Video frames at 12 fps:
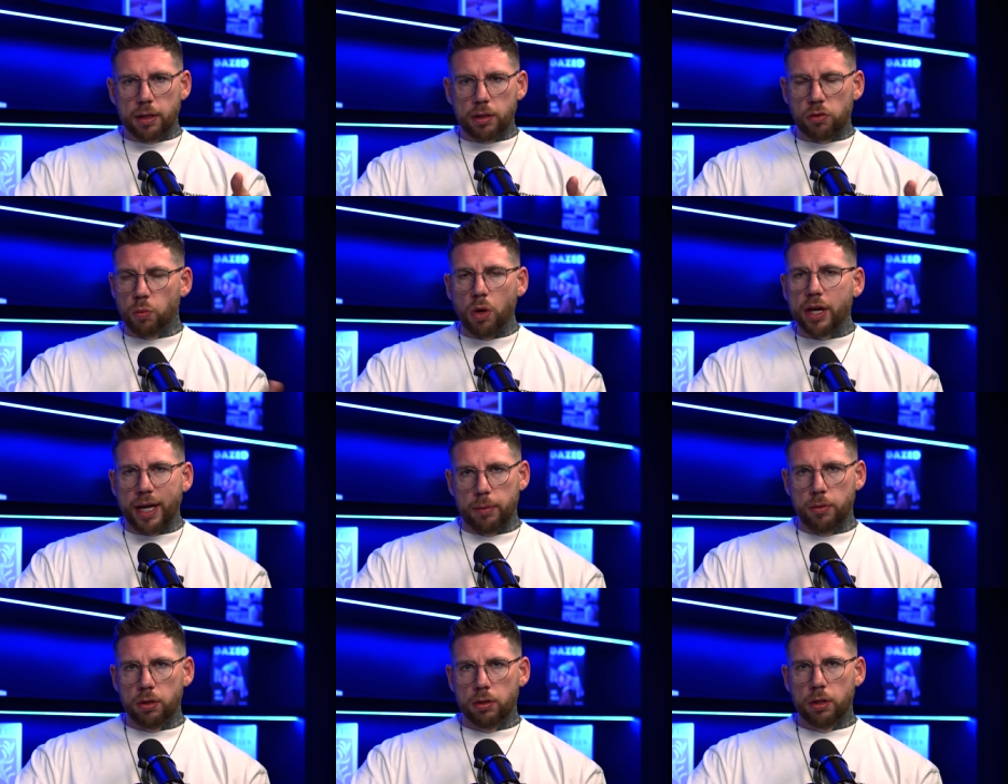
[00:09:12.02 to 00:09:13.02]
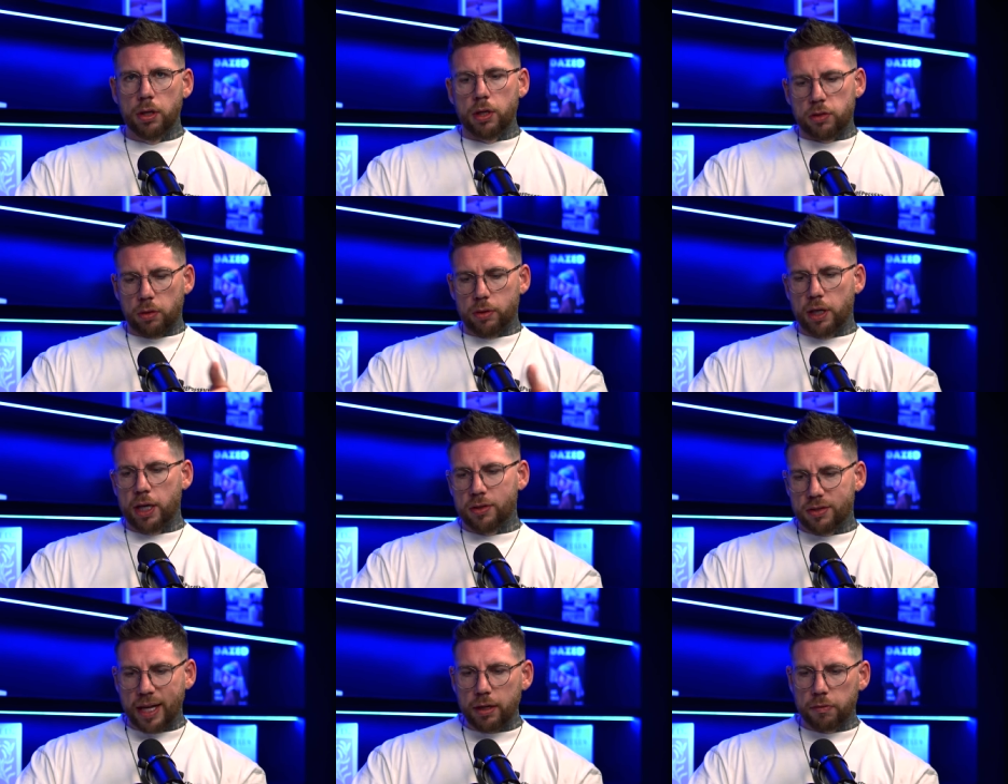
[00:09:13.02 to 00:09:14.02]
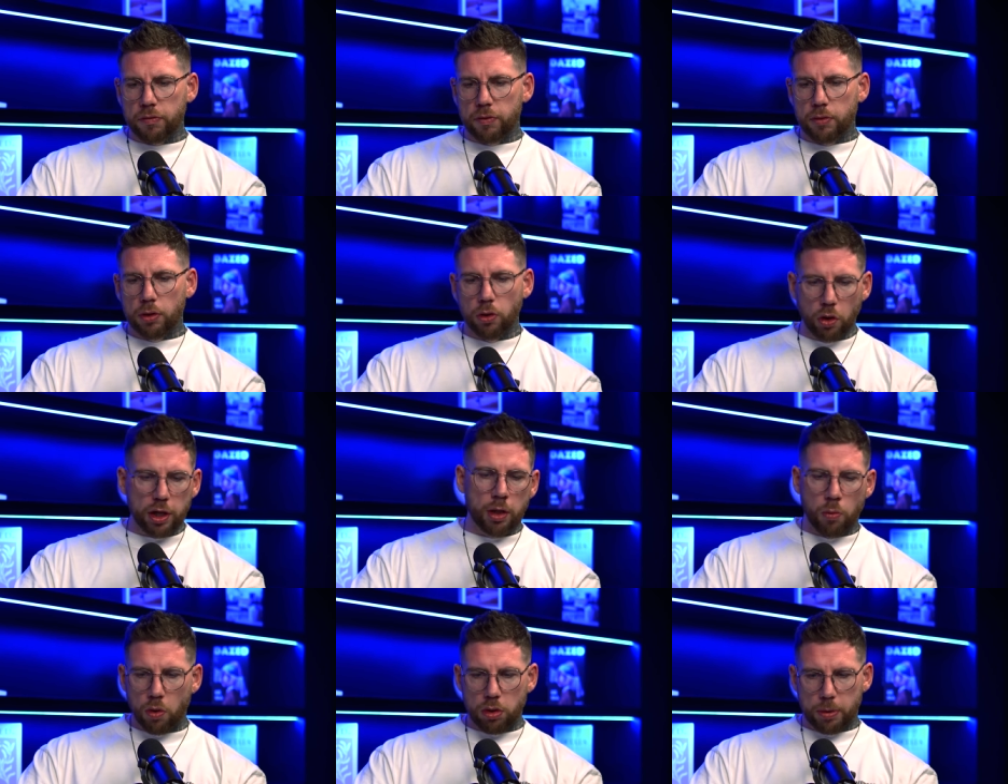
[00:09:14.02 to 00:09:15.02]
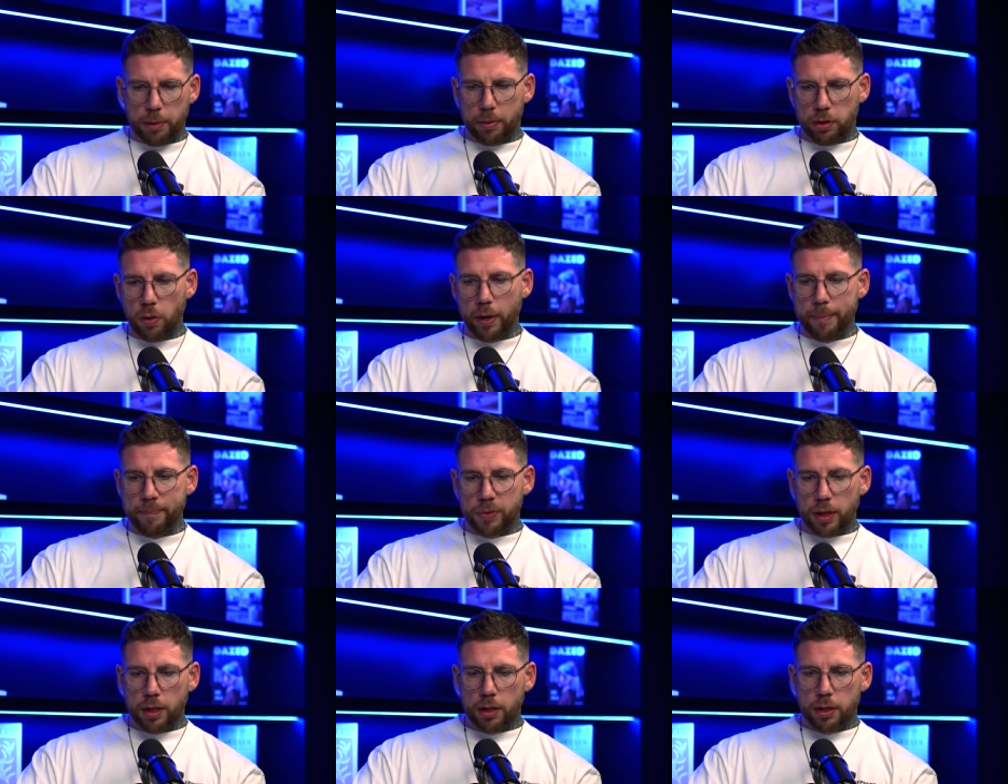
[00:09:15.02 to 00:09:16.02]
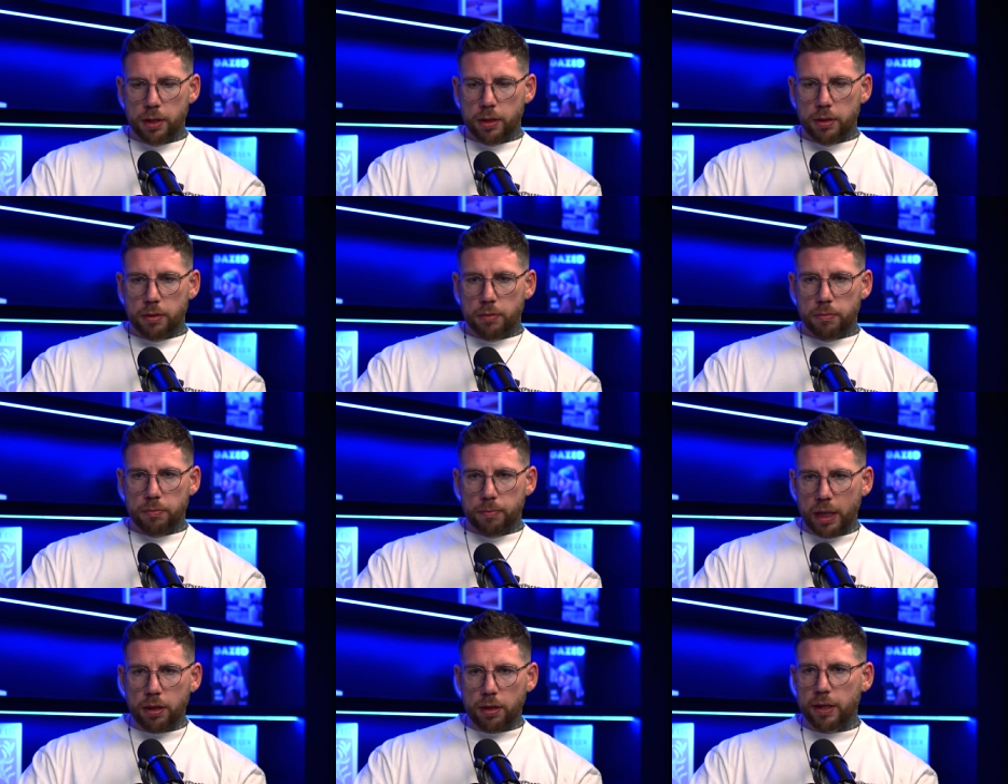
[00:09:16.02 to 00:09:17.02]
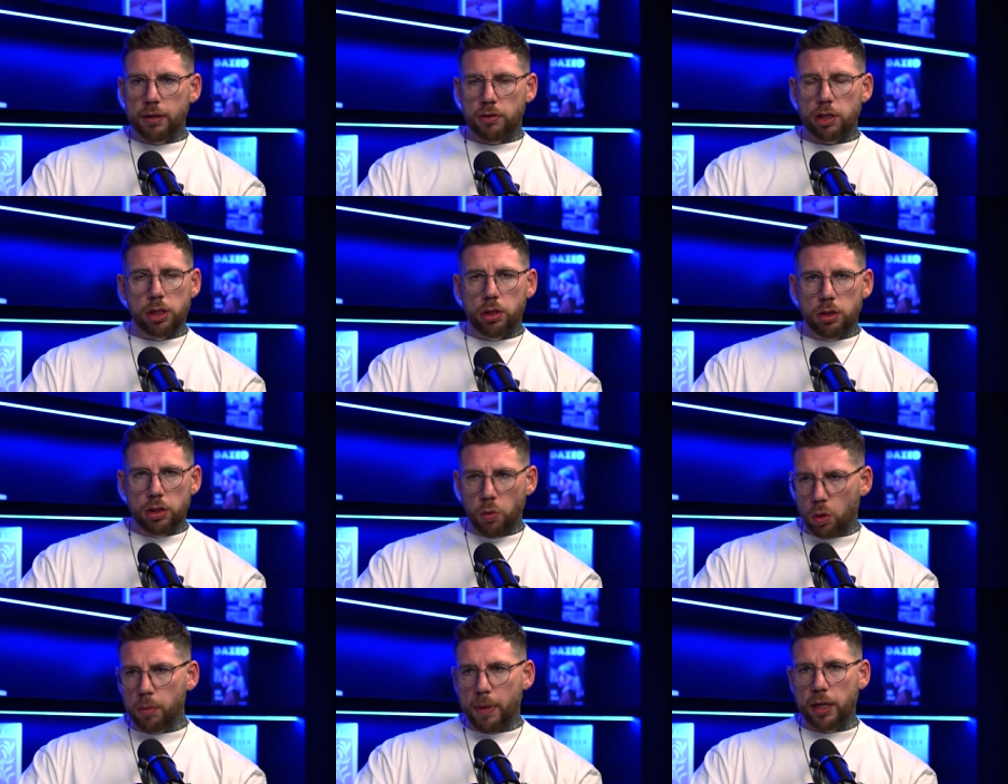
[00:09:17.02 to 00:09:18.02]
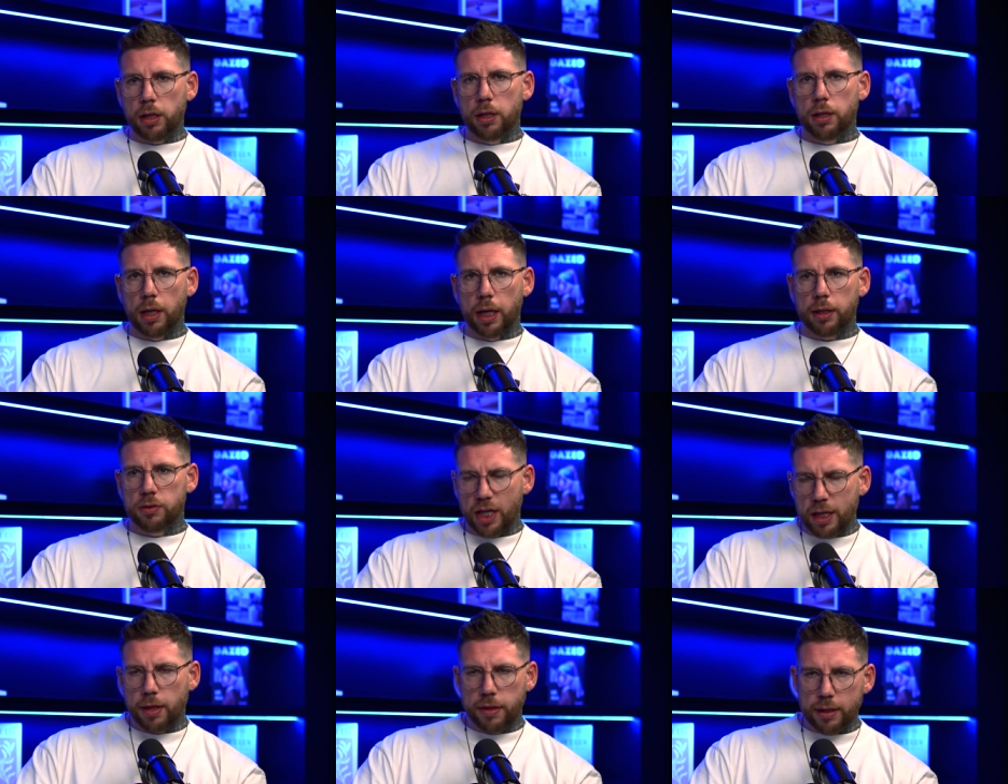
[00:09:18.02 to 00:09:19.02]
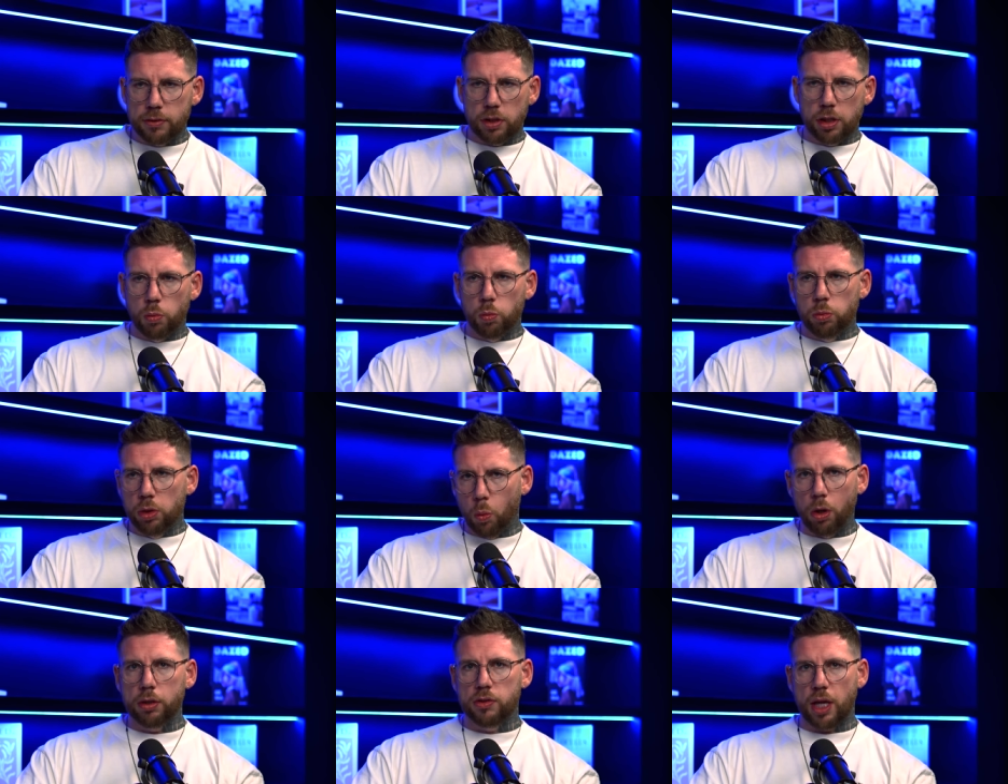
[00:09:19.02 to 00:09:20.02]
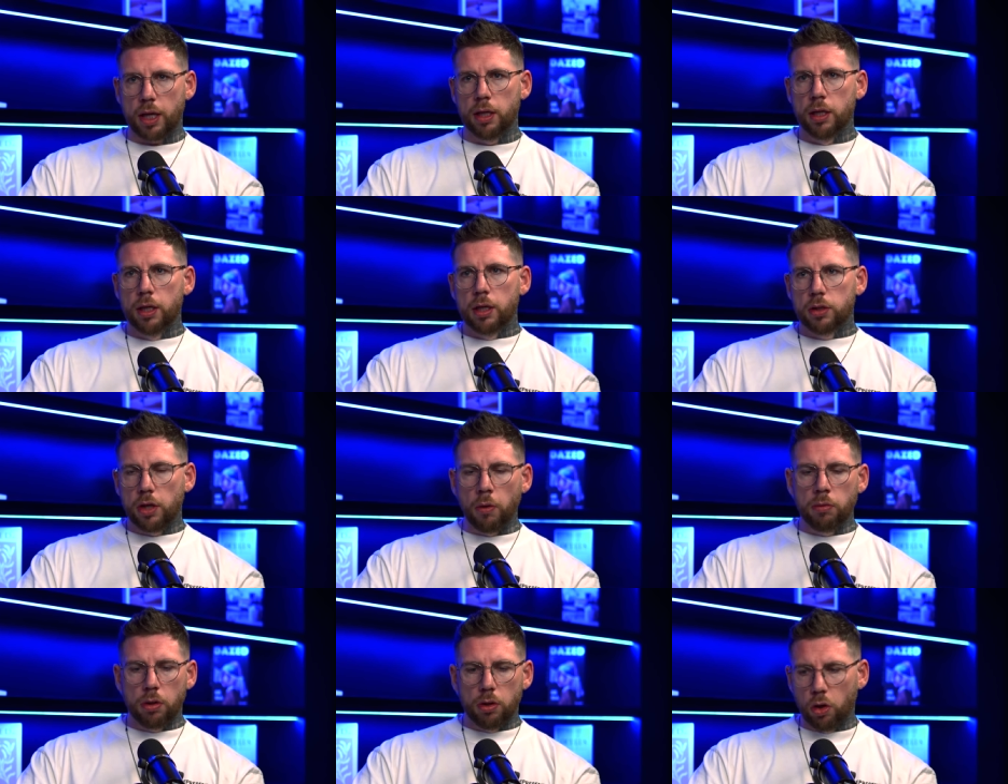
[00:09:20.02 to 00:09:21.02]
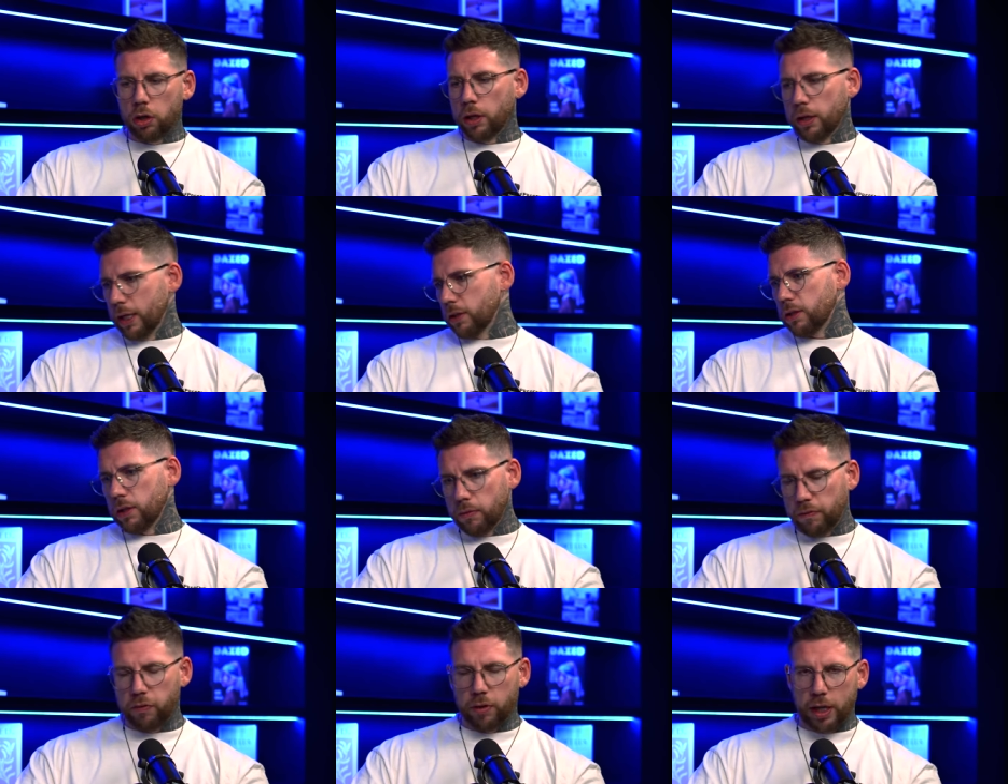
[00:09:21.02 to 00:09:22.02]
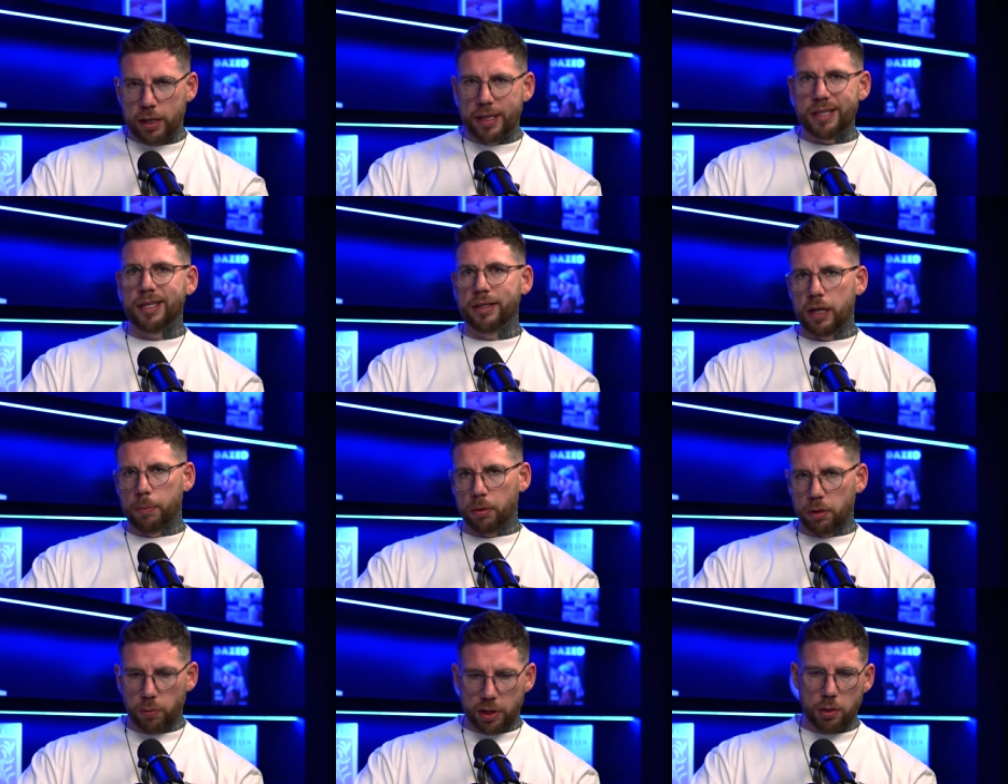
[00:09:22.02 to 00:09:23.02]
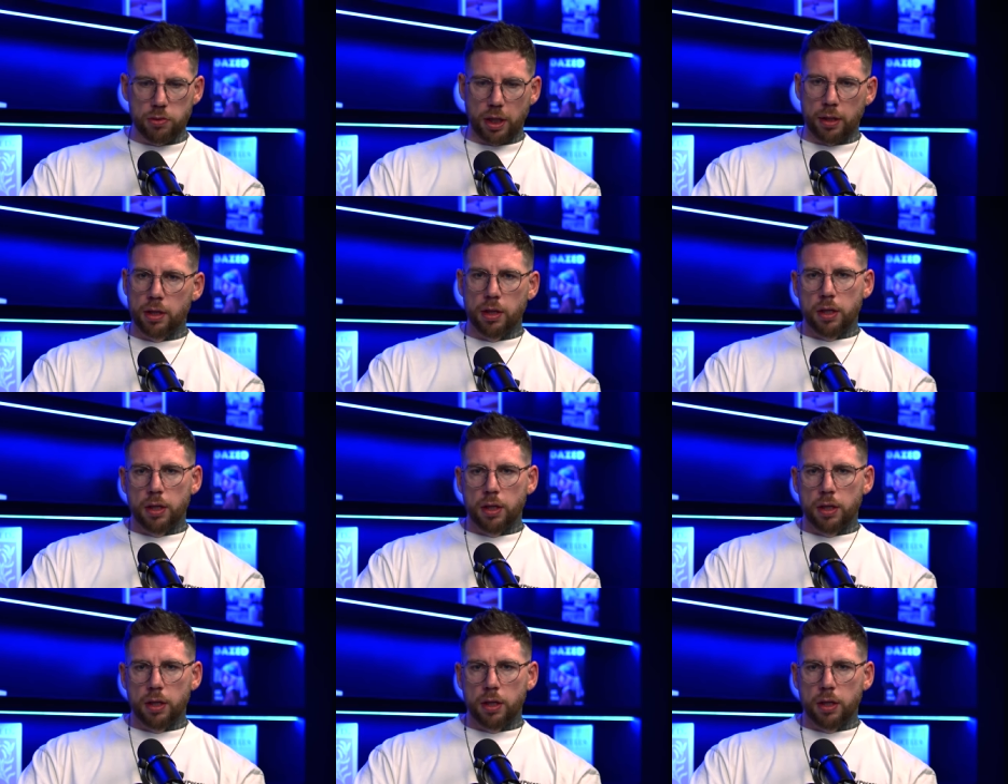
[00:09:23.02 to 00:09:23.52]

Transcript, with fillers: doesn't work anymore. So instead of looking at what other people are doing, make the things that you want to make. Like, say the things that you, you want to say. Don't look at this, for in this example that we're using,